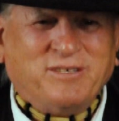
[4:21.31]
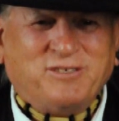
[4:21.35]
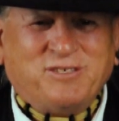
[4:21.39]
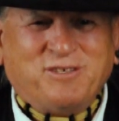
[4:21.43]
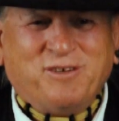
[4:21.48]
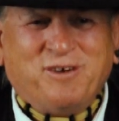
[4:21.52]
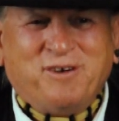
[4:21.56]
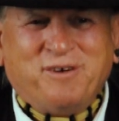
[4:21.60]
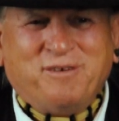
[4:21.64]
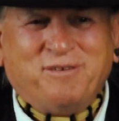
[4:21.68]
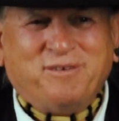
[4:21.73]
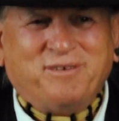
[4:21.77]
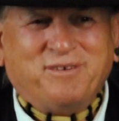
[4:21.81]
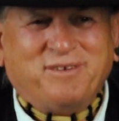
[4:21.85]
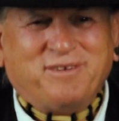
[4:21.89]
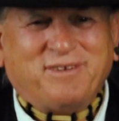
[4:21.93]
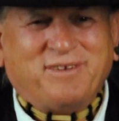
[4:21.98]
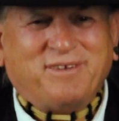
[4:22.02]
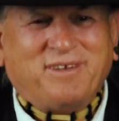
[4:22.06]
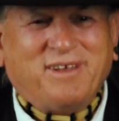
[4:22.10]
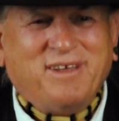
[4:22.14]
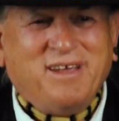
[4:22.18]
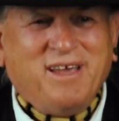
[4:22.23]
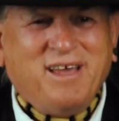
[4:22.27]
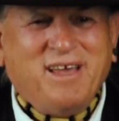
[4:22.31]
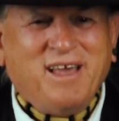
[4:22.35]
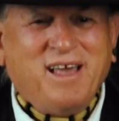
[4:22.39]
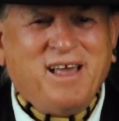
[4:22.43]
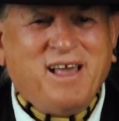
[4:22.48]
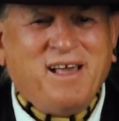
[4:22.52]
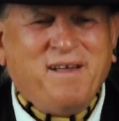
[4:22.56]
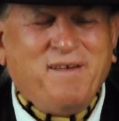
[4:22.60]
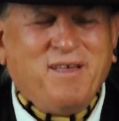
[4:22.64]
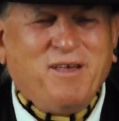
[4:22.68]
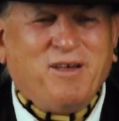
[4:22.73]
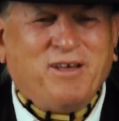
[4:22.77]
So
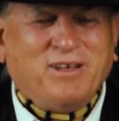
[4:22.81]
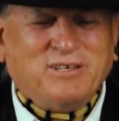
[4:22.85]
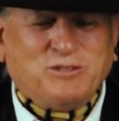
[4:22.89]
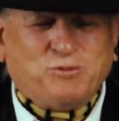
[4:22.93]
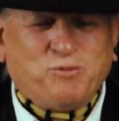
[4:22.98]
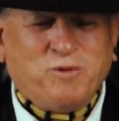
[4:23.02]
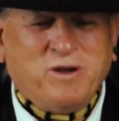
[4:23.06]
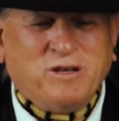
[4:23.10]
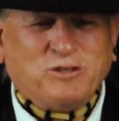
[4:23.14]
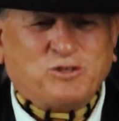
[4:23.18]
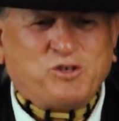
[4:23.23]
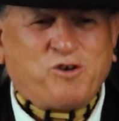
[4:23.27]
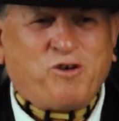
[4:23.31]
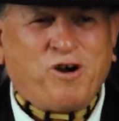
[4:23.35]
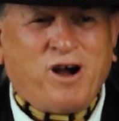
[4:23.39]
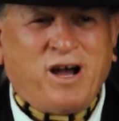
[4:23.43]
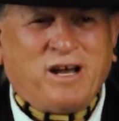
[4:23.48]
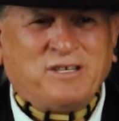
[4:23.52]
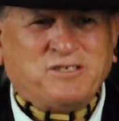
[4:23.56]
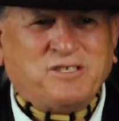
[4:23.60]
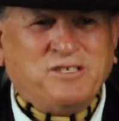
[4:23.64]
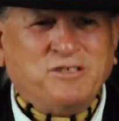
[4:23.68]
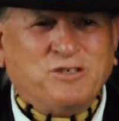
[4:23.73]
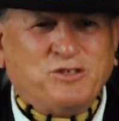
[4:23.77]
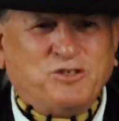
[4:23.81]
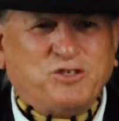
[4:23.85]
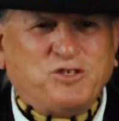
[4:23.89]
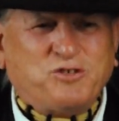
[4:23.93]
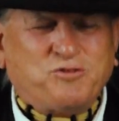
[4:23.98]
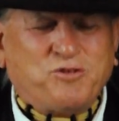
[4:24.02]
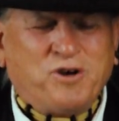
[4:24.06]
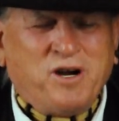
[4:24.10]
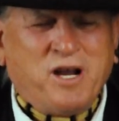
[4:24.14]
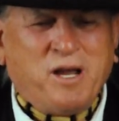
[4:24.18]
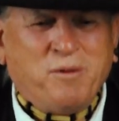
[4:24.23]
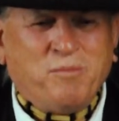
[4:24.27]
as we was crossing a
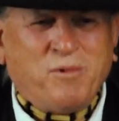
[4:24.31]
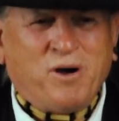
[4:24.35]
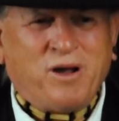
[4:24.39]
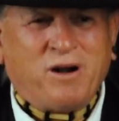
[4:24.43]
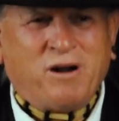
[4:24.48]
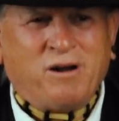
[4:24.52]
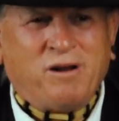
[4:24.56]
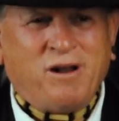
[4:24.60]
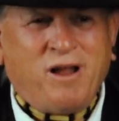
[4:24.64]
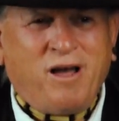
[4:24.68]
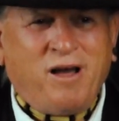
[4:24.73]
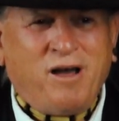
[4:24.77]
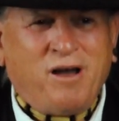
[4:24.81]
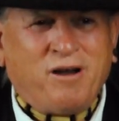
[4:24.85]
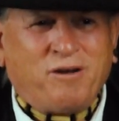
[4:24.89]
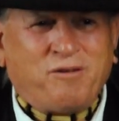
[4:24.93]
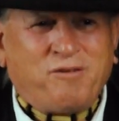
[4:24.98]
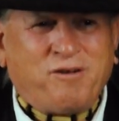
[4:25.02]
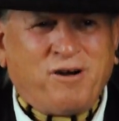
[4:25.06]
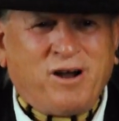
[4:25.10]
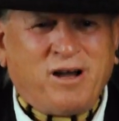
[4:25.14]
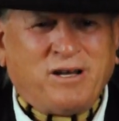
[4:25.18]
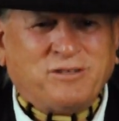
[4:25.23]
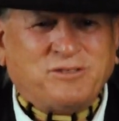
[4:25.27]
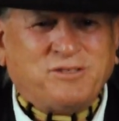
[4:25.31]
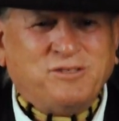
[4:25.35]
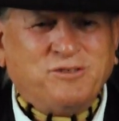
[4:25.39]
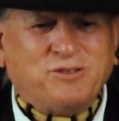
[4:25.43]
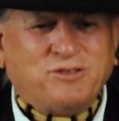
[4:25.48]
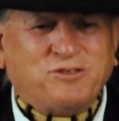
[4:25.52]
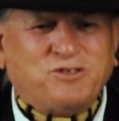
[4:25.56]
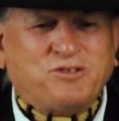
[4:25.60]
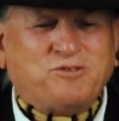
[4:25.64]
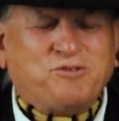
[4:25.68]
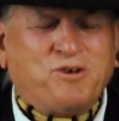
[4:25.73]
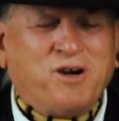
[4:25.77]
stream, on a log crossing
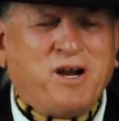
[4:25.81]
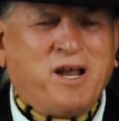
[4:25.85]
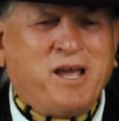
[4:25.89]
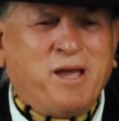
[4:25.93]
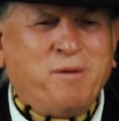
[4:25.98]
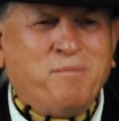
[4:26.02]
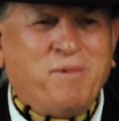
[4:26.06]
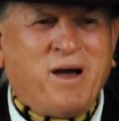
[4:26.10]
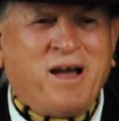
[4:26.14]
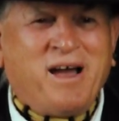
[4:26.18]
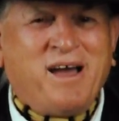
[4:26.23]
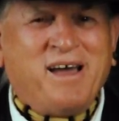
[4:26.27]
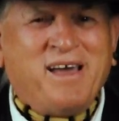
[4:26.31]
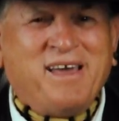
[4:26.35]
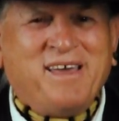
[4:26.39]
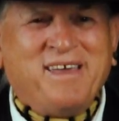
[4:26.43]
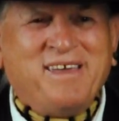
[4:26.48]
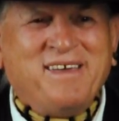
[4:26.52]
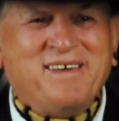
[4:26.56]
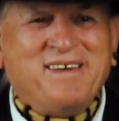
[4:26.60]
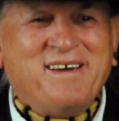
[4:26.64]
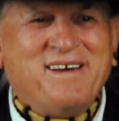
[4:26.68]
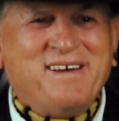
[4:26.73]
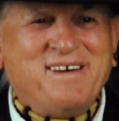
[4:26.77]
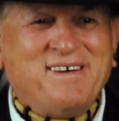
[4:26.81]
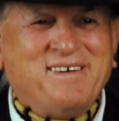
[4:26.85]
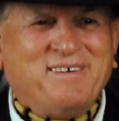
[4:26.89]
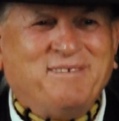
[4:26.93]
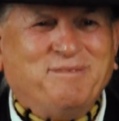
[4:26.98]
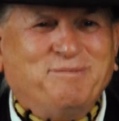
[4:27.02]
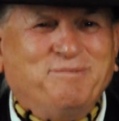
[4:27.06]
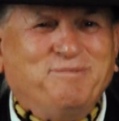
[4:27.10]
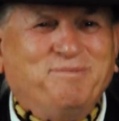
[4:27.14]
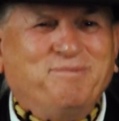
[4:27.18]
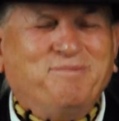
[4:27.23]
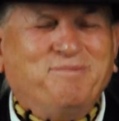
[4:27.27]
a stream, I